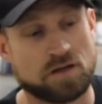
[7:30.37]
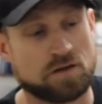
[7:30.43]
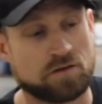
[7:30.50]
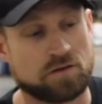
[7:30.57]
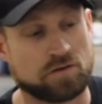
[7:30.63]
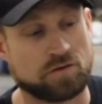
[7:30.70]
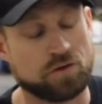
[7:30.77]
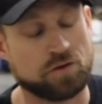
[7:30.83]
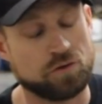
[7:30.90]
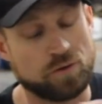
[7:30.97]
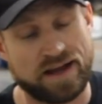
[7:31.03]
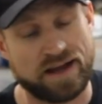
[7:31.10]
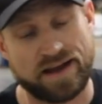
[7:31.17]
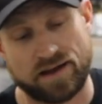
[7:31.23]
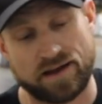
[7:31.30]
you
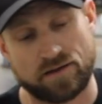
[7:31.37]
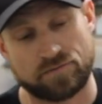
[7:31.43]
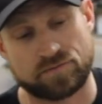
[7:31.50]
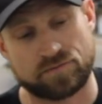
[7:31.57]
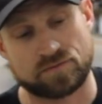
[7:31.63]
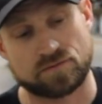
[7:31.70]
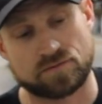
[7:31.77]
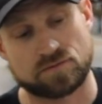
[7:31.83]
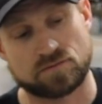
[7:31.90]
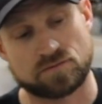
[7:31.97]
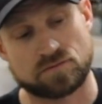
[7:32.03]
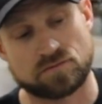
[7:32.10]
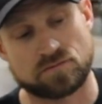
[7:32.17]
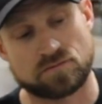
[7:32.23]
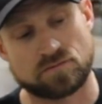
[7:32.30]
have
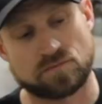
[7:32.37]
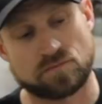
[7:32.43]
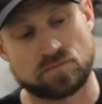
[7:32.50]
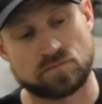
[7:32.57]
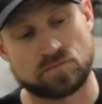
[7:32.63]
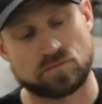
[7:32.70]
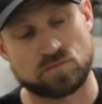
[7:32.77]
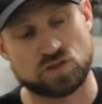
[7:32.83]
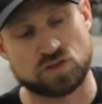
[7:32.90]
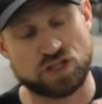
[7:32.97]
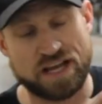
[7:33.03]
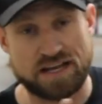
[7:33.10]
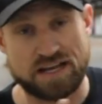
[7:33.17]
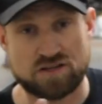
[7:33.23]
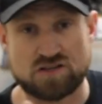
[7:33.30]

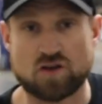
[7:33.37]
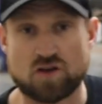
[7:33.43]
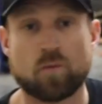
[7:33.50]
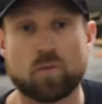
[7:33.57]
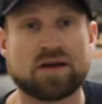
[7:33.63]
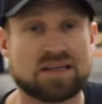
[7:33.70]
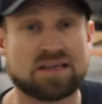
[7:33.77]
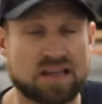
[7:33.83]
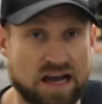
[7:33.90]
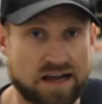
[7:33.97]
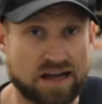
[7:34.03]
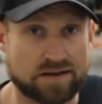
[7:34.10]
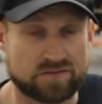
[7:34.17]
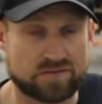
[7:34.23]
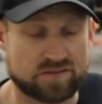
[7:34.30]
changed so many
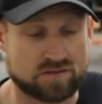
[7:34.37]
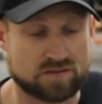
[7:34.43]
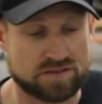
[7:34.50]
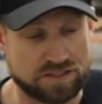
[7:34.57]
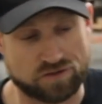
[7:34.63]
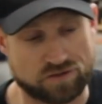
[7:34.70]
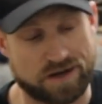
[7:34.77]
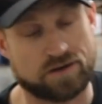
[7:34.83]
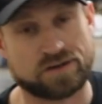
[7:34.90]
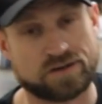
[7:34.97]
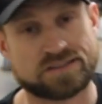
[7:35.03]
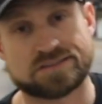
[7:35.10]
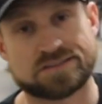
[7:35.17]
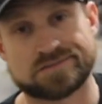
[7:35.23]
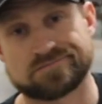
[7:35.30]
lives in drag
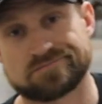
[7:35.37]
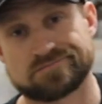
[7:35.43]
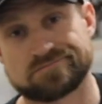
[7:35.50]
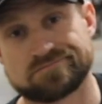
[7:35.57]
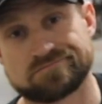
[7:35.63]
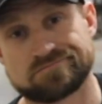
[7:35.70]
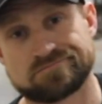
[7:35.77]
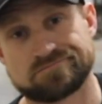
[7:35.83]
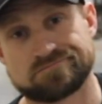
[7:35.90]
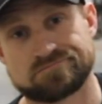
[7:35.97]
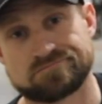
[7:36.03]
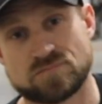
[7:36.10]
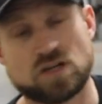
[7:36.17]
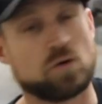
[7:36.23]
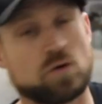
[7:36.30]
racing.
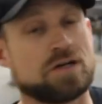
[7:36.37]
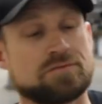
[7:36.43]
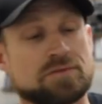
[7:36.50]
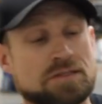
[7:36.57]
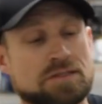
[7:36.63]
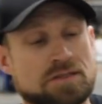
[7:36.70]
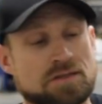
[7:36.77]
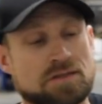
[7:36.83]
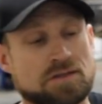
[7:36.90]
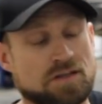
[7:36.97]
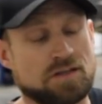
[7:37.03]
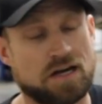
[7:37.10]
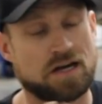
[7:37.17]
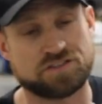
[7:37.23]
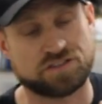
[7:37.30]
You know what?
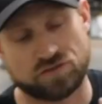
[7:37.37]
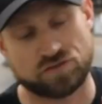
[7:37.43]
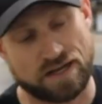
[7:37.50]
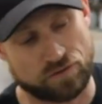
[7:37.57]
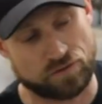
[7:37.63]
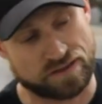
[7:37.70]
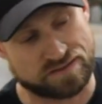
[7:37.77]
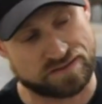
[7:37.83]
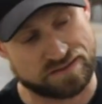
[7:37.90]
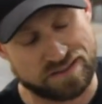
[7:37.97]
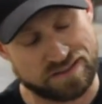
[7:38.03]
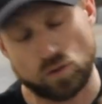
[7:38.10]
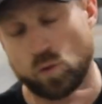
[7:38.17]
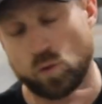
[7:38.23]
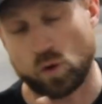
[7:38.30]
Not just drag racing, in
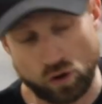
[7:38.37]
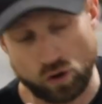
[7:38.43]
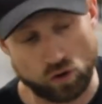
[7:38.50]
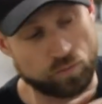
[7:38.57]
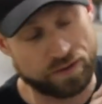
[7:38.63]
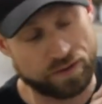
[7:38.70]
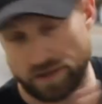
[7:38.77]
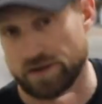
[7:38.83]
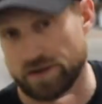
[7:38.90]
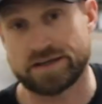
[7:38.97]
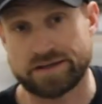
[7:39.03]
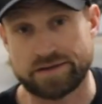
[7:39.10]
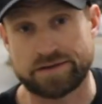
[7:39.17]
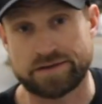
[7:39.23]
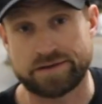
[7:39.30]
the world,
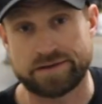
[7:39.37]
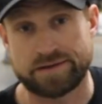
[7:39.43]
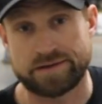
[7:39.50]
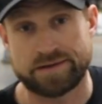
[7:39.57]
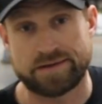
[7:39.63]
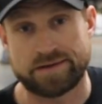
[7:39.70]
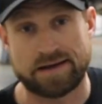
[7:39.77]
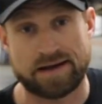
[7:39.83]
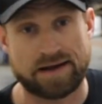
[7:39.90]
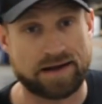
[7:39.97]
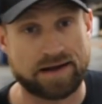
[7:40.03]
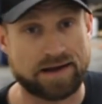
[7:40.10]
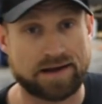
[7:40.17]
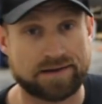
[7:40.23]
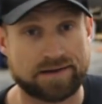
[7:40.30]
period.
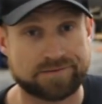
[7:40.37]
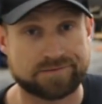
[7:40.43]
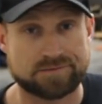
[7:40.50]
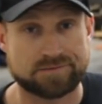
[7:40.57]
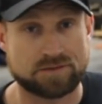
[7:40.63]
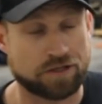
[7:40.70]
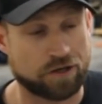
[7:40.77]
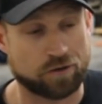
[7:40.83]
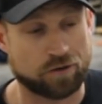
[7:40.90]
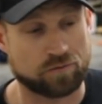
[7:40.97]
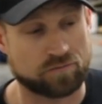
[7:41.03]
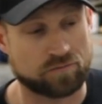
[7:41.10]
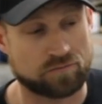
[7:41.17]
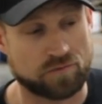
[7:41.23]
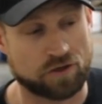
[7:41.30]
You
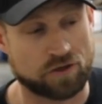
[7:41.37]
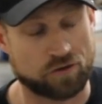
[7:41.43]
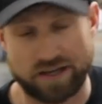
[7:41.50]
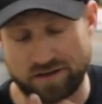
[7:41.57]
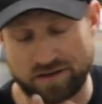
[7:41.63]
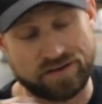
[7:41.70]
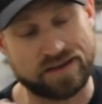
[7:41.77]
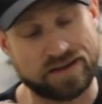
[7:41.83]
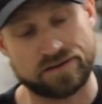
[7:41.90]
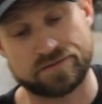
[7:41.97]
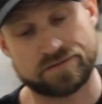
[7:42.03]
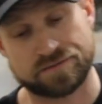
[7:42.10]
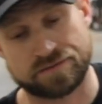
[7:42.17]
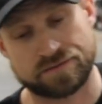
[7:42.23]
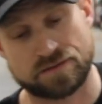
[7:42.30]
know, you're
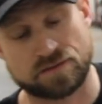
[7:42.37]
innovative,